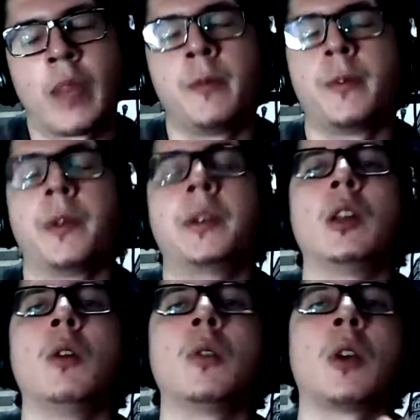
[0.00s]
very
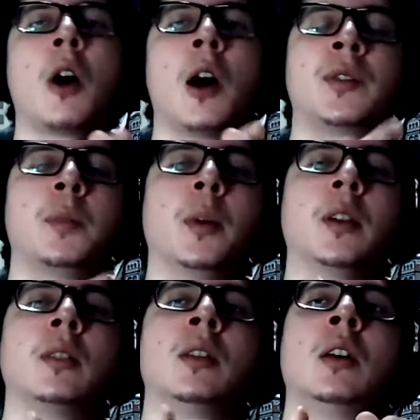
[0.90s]
low cost, but
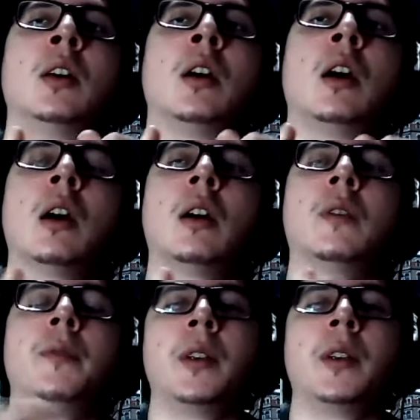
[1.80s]

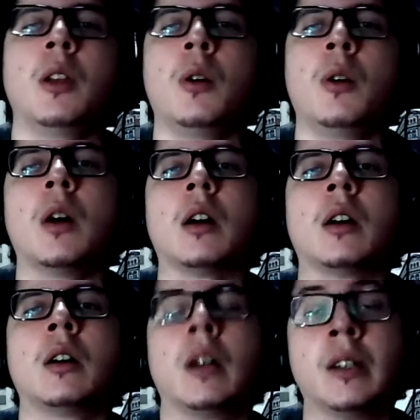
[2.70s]
very low uh,
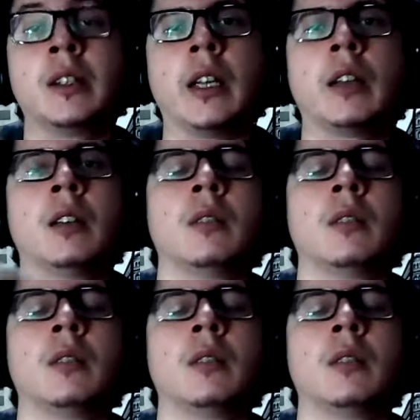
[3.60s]
earning